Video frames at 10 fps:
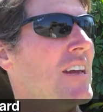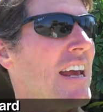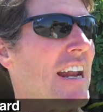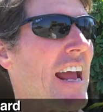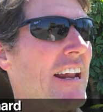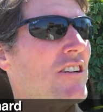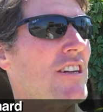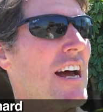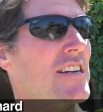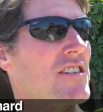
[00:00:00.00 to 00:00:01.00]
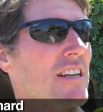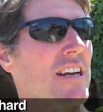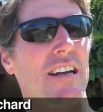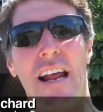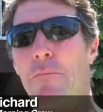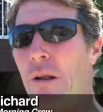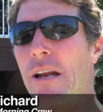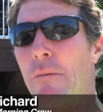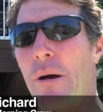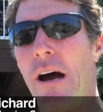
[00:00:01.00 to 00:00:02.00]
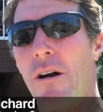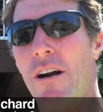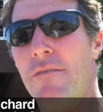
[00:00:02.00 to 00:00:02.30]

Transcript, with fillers: it handled nicely and had plenty of power.